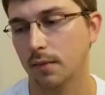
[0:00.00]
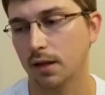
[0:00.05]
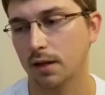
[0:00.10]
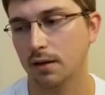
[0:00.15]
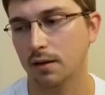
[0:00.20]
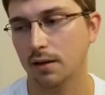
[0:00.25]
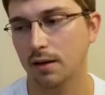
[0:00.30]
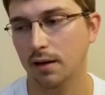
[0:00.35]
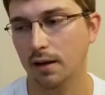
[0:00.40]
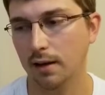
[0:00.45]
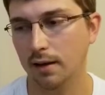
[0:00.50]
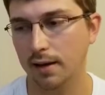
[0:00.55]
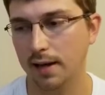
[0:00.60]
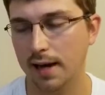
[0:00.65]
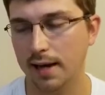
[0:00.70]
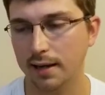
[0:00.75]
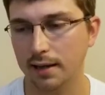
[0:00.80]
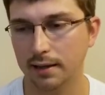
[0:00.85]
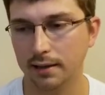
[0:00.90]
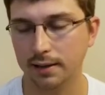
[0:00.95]
it got
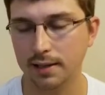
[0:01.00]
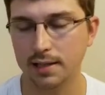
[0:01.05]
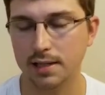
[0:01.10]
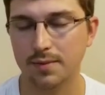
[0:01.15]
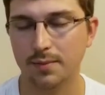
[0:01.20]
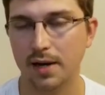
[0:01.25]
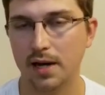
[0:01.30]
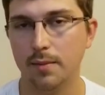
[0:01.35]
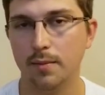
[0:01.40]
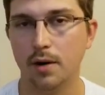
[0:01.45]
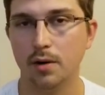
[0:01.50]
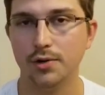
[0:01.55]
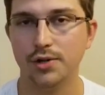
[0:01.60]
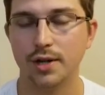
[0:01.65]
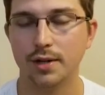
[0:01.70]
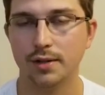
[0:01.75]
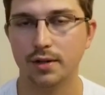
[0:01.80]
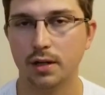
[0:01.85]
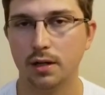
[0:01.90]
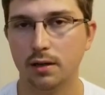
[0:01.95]
at least my
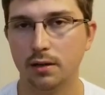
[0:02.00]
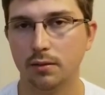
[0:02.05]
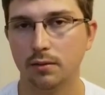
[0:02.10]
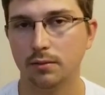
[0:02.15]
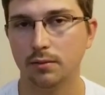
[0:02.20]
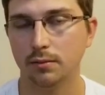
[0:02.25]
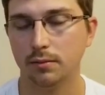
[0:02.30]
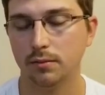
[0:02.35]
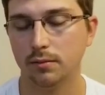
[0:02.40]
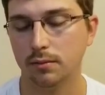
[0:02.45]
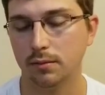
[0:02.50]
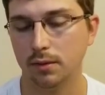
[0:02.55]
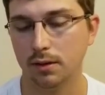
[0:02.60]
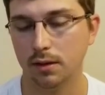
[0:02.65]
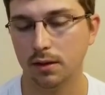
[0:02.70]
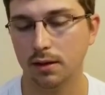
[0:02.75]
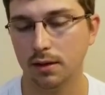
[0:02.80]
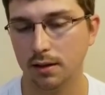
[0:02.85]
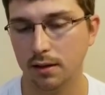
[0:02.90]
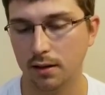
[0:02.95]
emotions on,
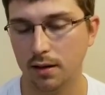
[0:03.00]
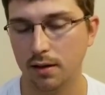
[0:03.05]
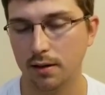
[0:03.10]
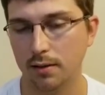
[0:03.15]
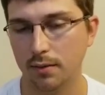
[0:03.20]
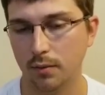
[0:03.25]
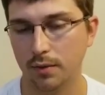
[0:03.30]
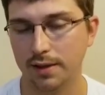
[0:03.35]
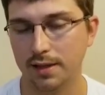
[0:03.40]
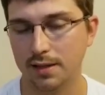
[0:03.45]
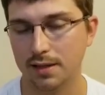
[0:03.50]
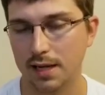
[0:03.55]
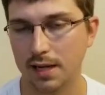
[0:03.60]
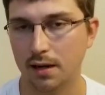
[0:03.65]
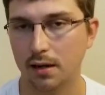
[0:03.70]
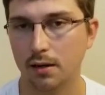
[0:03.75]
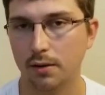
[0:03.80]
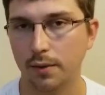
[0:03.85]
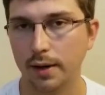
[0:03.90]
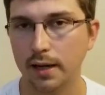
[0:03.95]
with its head on
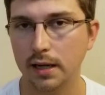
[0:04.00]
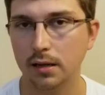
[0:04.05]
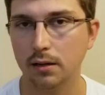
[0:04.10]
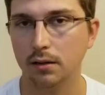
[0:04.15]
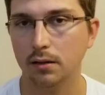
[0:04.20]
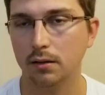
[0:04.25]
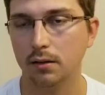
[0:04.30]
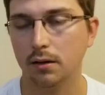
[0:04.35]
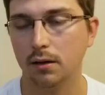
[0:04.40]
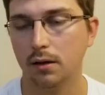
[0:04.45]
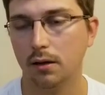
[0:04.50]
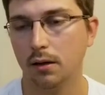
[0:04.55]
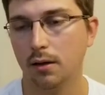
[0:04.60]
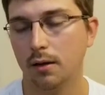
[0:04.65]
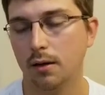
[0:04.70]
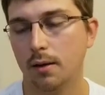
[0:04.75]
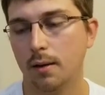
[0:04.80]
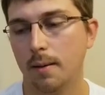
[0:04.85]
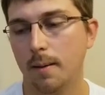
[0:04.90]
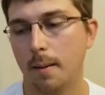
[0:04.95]
right.
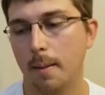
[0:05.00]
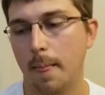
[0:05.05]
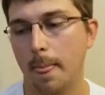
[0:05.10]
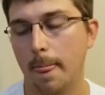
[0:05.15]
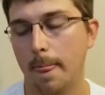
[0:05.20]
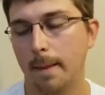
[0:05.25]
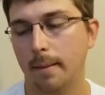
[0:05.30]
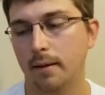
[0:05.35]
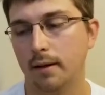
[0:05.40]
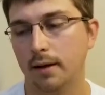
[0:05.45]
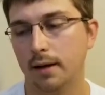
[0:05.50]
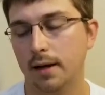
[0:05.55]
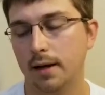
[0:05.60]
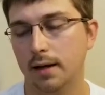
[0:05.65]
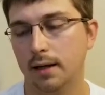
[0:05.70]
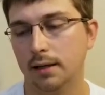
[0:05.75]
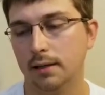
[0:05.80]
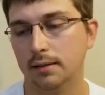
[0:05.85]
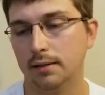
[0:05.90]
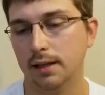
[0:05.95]

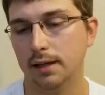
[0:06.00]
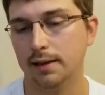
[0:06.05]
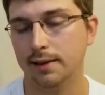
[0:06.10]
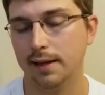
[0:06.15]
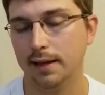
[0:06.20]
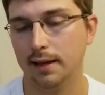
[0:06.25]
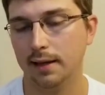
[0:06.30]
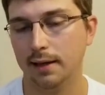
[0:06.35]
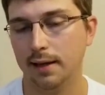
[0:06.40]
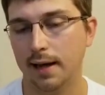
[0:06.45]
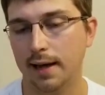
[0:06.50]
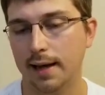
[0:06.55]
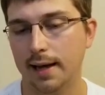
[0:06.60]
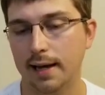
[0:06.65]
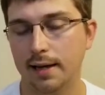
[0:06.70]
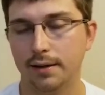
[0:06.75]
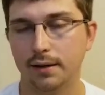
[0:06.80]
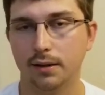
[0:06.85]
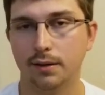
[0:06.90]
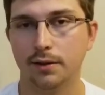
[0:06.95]
And then I had to
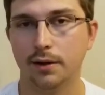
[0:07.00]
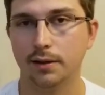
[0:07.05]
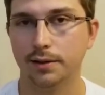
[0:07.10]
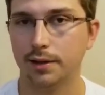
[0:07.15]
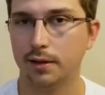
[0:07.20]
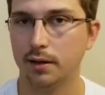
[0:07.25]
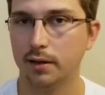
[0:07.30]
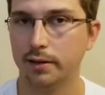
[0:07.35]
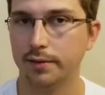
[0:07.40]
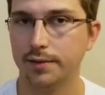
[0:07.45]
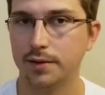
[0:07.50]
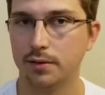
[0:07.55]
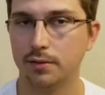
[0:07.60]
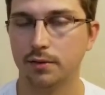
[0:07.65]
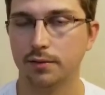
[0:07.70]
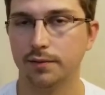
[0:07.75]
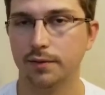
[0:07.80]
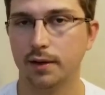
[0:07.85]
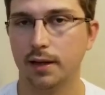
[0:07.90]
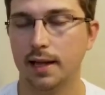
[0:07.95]
go to alternative school
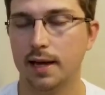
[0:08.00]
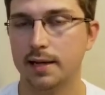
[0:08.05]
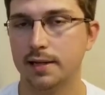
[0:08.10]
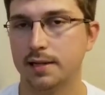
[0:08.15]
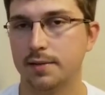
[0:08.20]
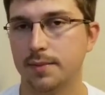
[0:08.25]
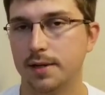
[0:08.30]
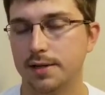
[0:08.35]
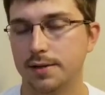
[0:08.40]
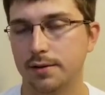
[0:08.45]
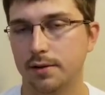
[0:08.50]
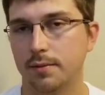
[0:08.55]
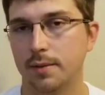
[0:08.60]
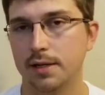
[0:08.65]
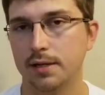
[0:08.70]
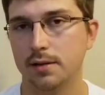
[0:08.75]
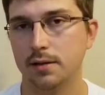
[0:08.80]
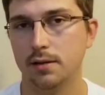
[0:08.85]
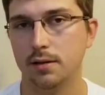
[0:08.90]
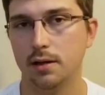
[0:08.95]
for the last semester of my
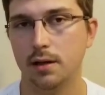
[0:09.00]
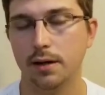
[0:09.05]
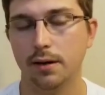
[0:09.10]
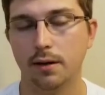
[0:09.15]
senior year.